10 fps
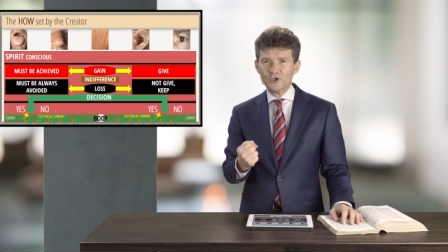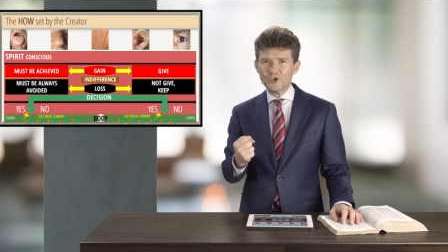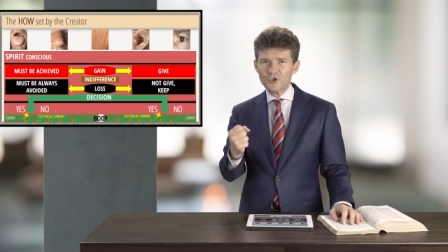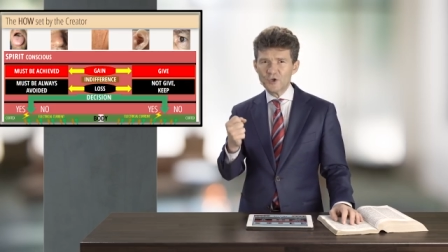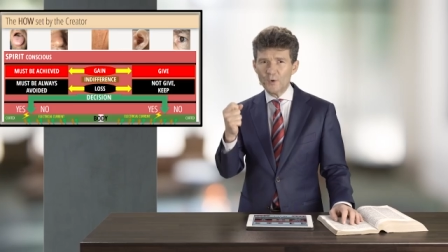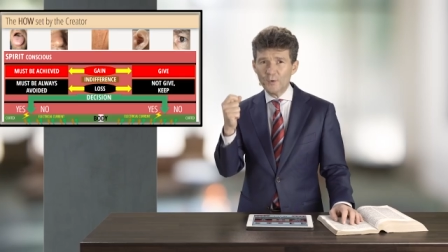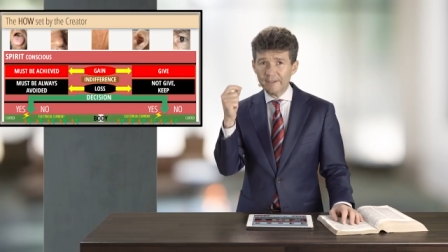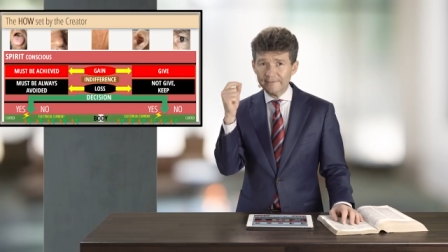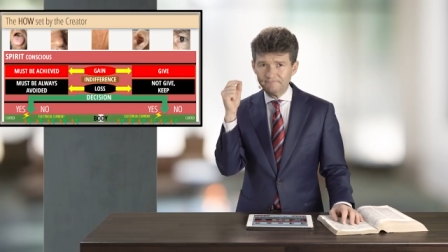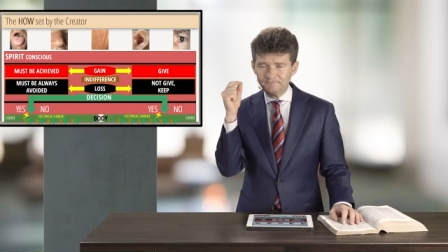So
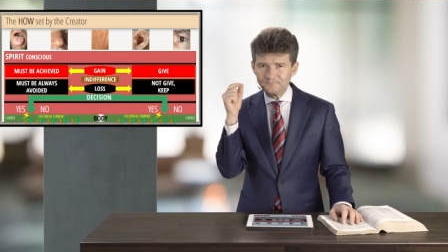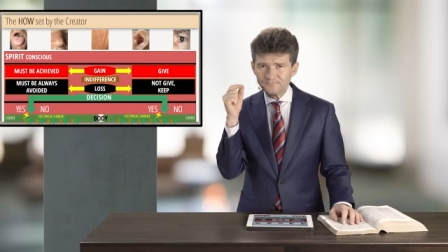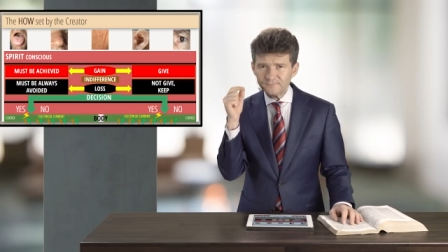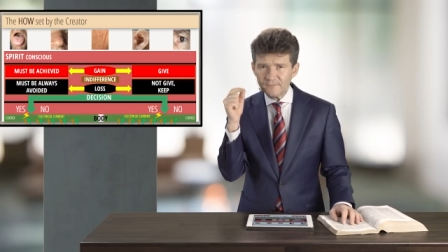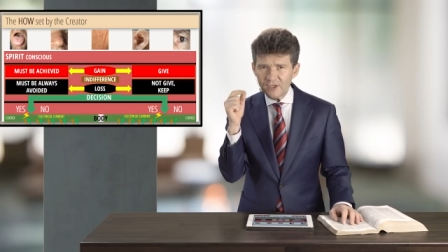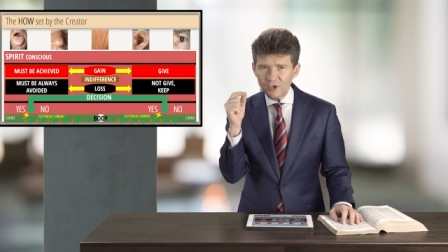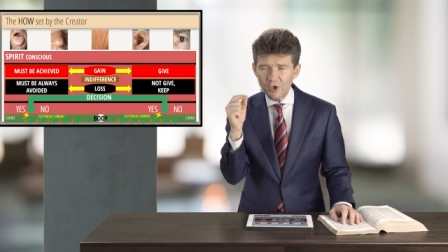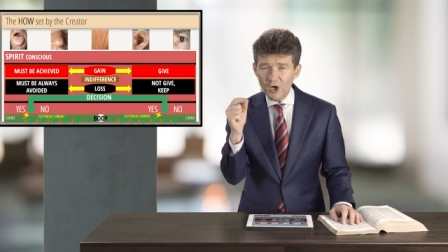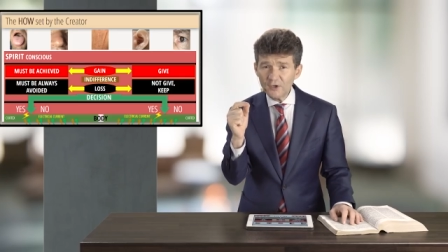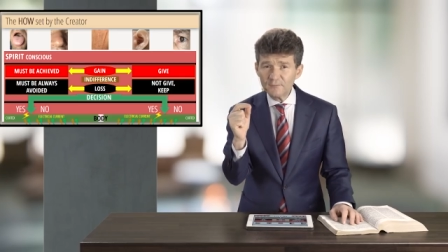
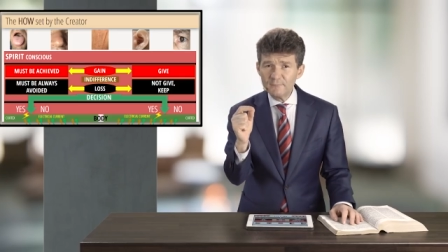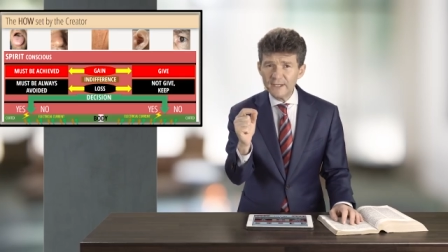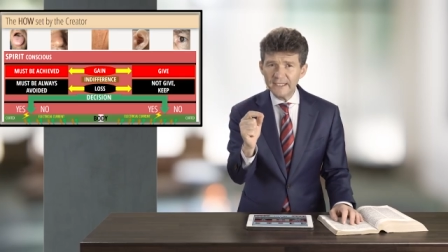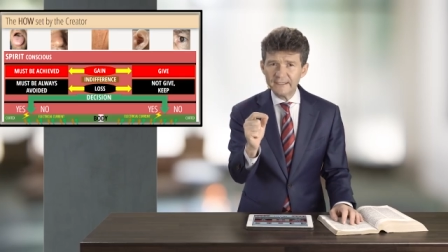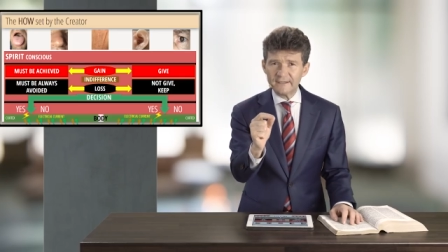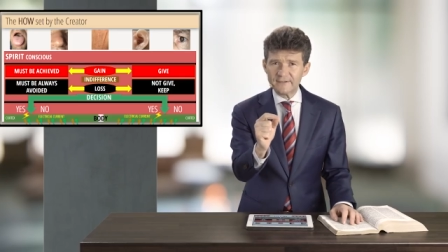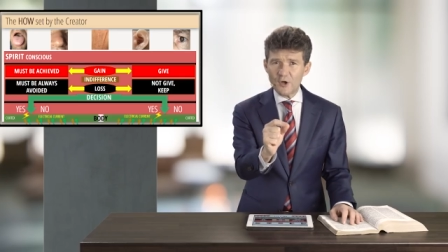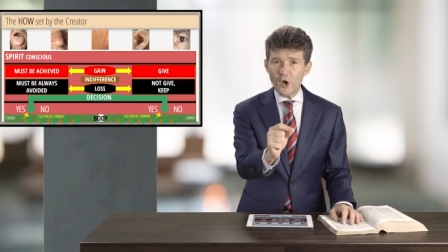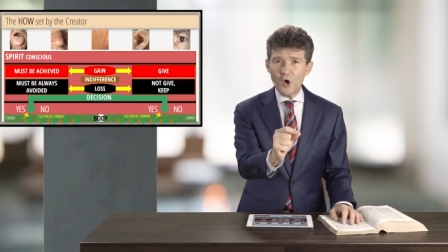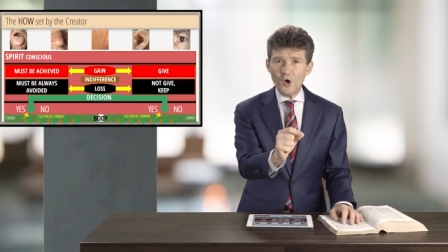God made us
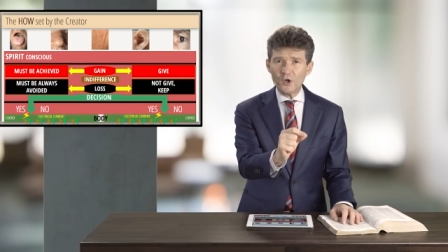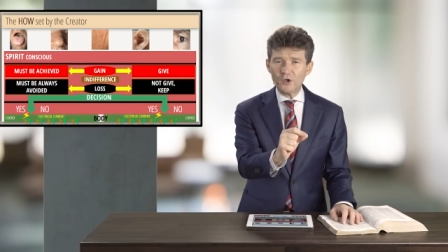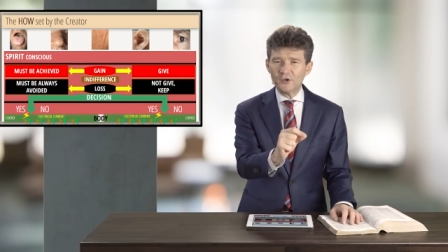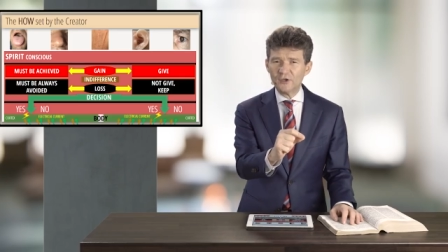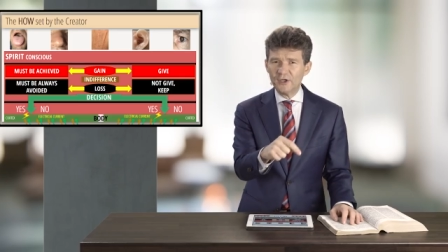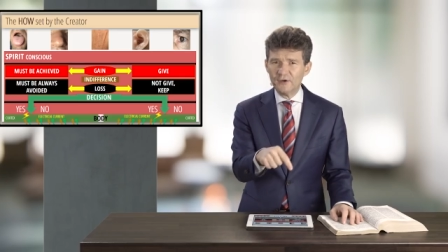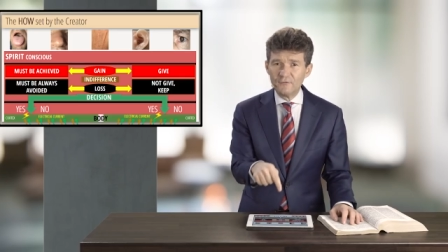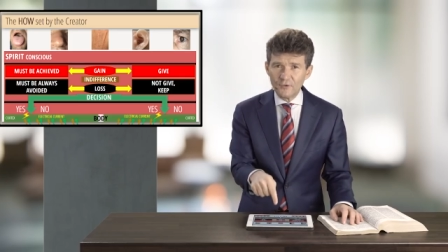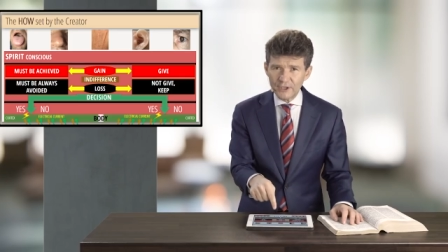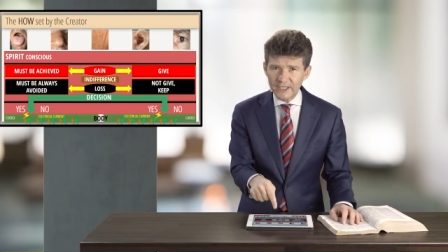all
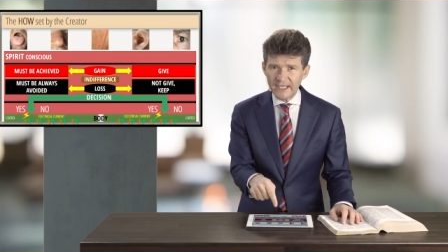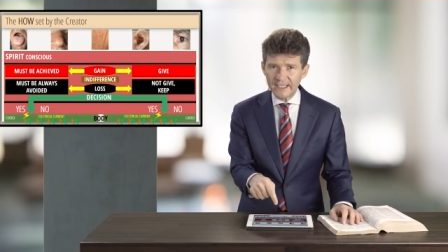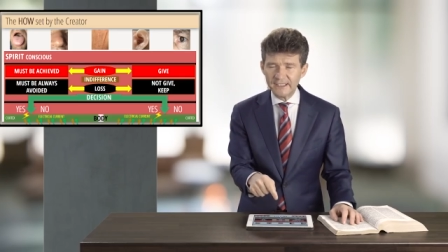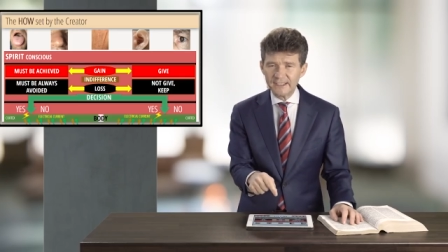for the gain.